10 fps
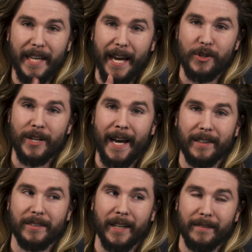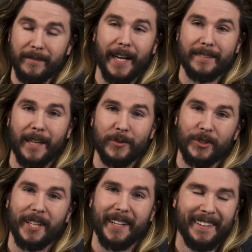Cajun accent, that sounds
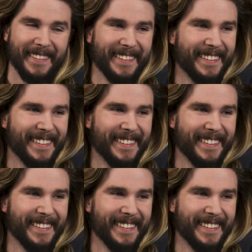good.